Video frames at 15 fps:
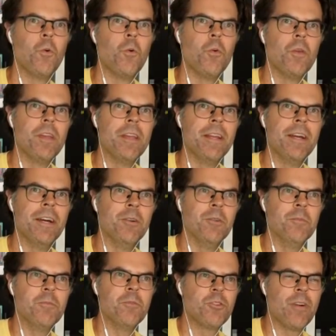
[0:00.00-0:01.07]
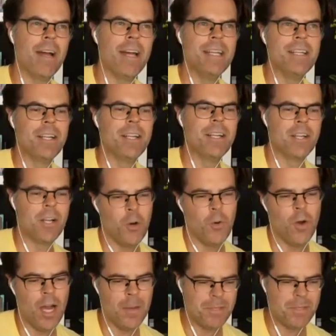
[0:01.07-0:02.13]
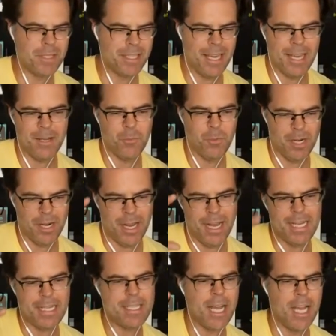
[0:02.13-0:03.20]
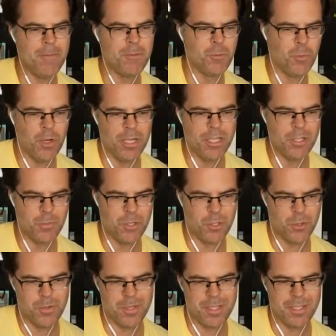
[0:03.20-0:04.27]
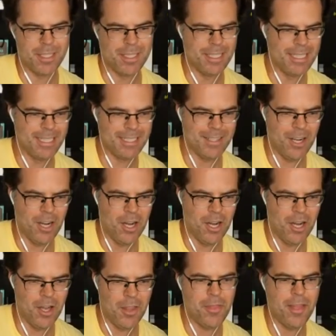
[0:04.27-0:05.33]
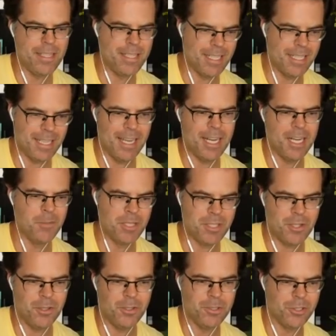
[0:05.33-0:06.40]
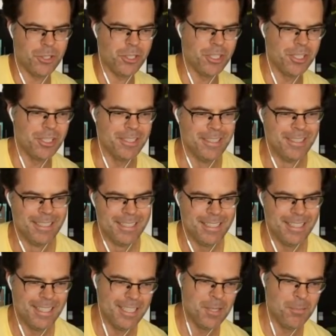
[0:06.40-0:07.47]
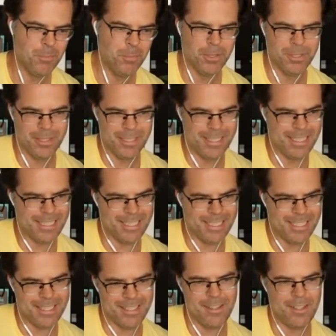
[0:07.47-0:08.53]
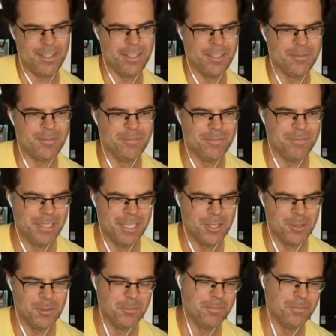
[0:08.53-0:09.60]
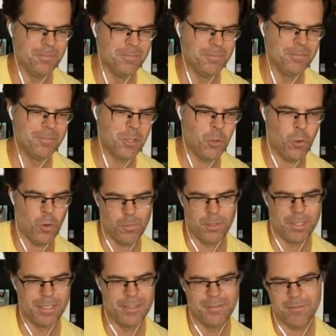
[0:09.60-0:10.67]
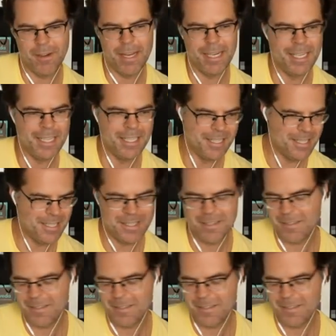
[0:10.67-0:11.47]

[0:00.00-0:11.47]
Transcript: you know tried to co-opt what high times was which was like authentic cannabis culture and then put like their you know corporate finance